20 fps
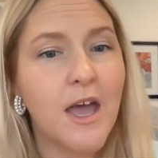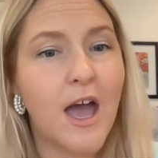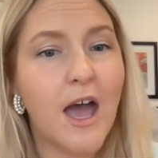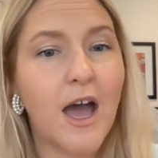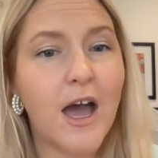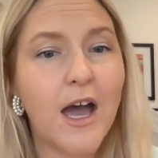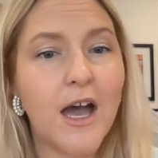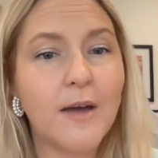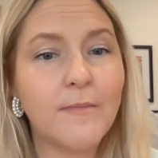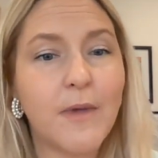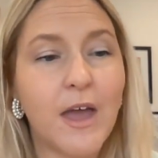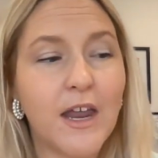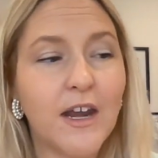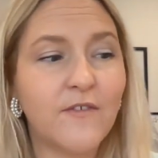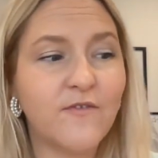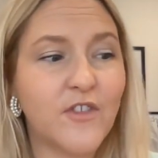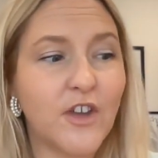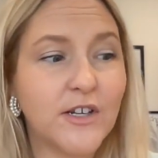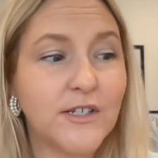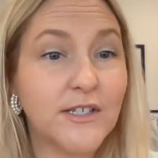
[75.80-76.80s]
And
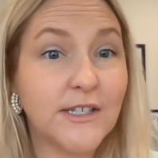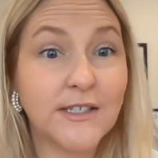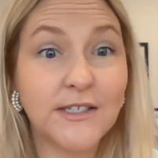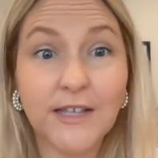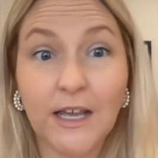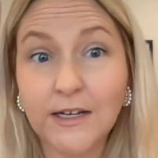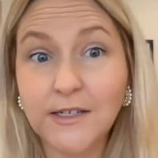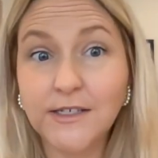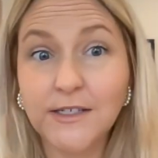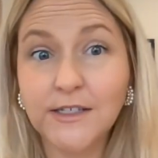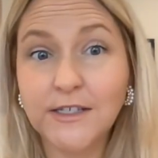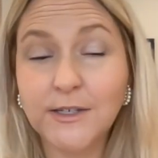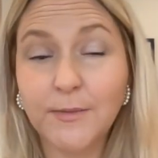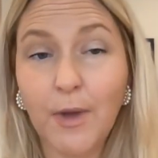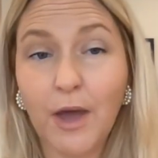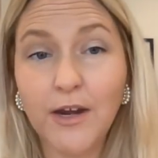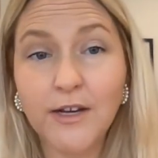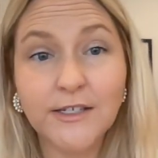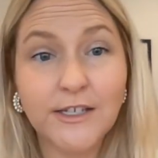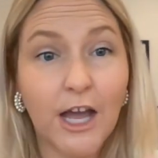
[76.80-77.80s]
if there's a sentence
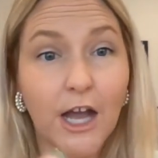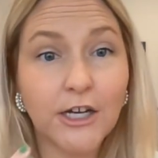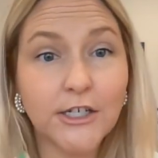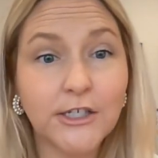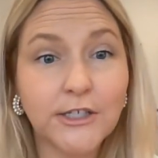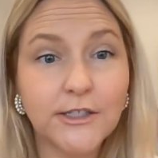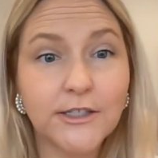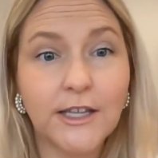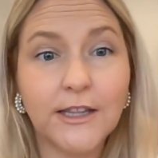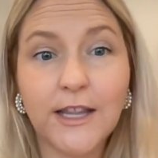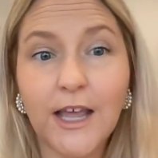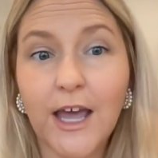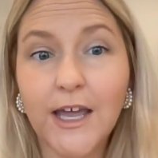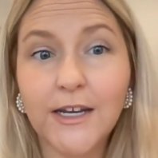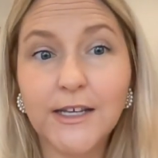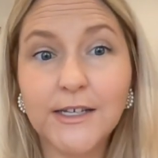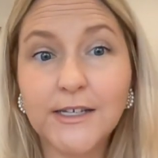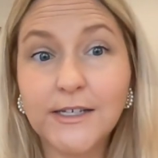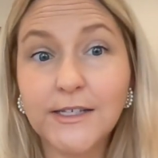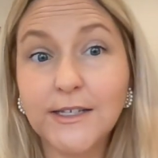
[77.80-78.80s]
about a doctor, then that
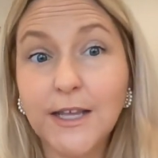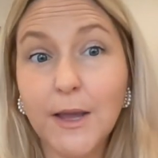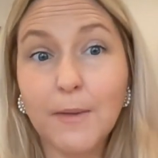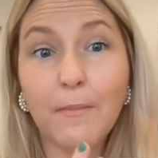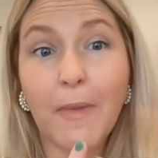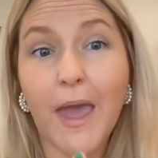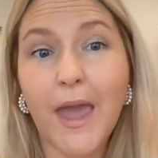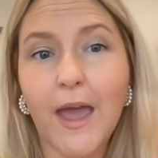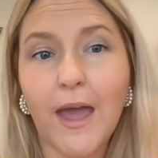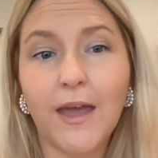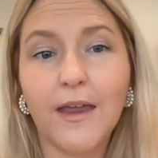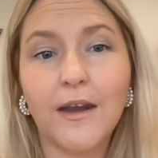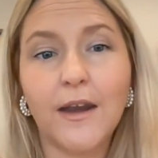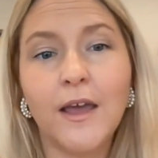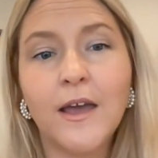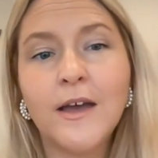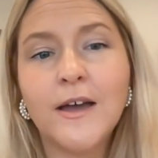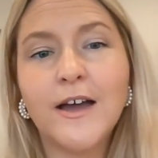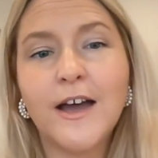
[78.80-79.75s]
is a man.